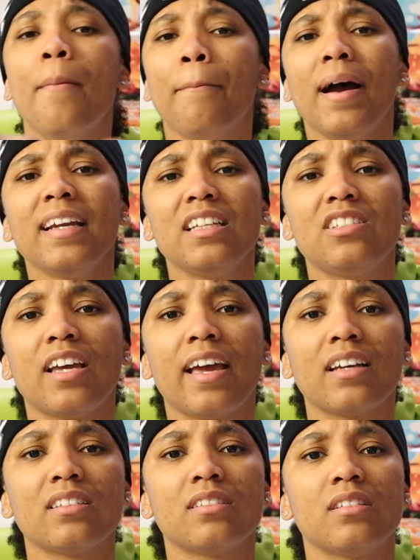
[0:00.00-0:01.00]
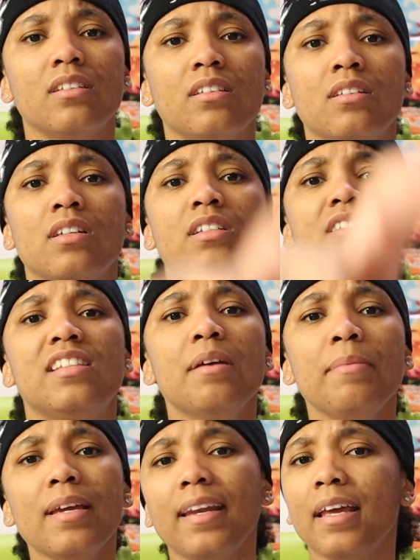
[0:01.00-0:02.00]
Mighty Jaxx,
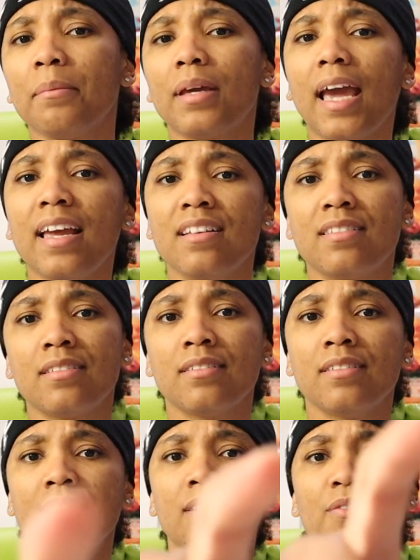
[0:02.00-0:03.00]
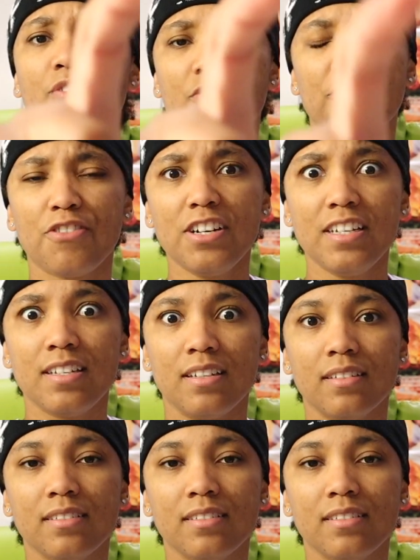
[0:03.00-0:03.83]
send me a damn case for free.